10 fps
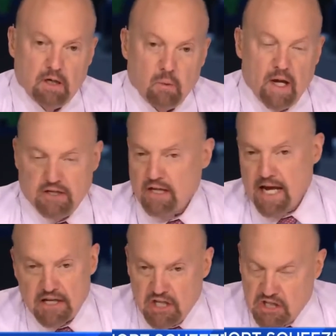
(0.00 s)
What is it?
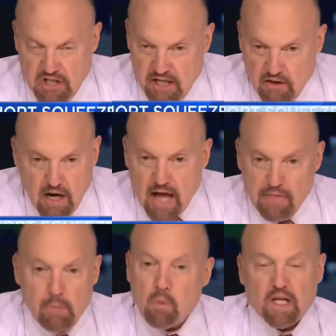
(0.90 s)
The SEC. They're not.
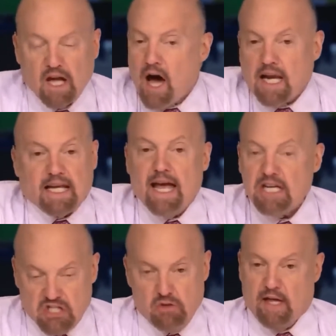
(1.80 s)
What kind of
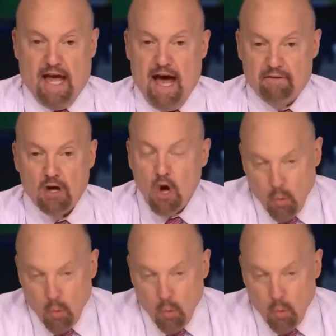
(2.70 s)
case do they have?